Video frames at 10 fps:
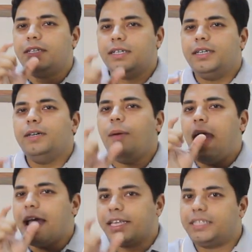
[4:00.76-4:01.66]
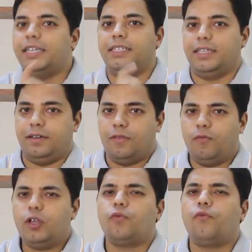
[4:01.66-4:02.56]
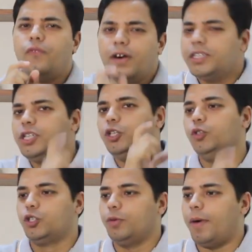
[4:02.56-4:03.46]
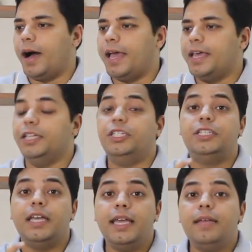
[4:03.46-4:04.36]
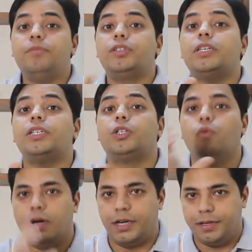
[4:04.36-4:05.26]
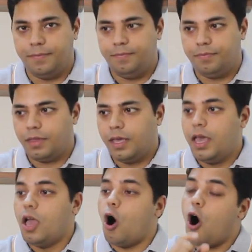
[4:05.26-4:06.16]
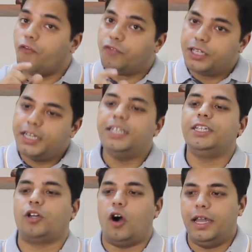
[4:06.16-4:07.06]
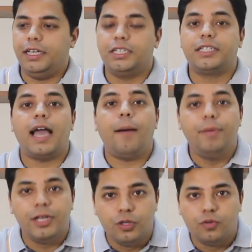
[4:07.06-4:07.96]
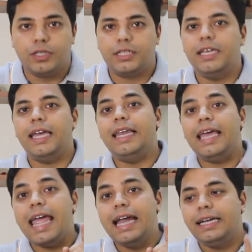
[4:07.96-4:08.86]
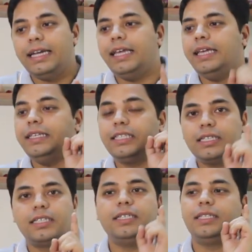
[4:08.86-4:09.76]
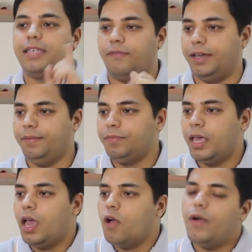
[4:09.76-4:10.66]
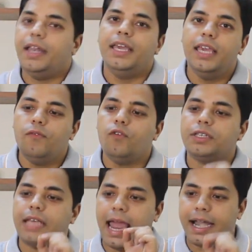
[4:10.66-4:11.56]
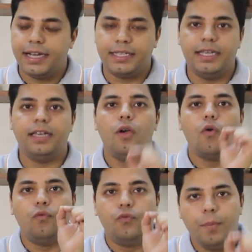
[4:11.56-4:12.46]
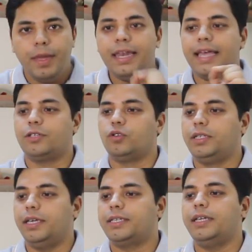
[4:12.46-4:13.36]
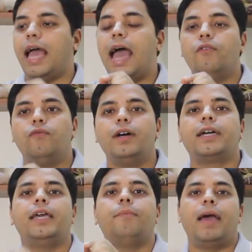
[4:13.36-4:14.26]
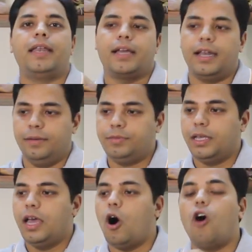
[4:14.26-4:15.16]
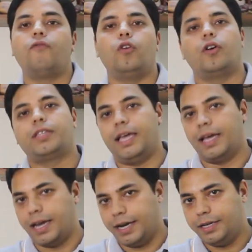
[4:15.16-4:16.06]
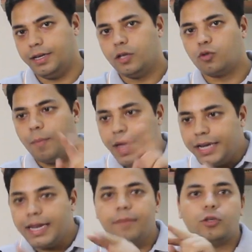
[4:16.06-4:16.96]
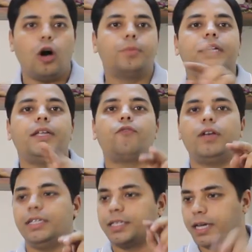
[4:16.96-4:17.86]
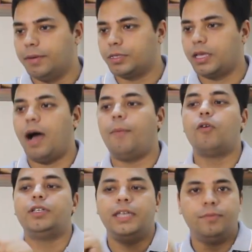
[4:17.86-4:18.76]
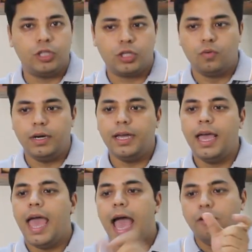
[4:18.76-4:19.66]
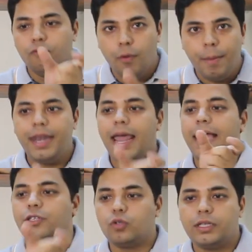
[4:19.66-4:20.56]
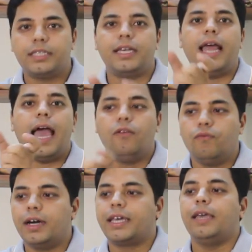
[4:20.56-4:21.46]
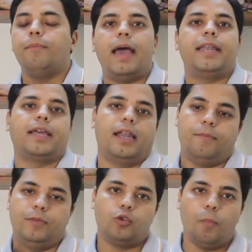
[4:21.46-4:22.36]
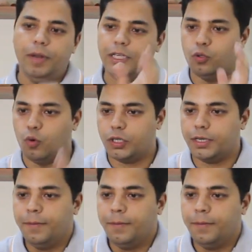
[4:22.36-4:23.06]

term extension was first used by James Stewart of Trinity College, Cambridge University in 1867 when he was addressing Women Association and Working Men Clubs of North England. So many times objective questions comes about James Stewart and Women Association and Working Men Club. So please note.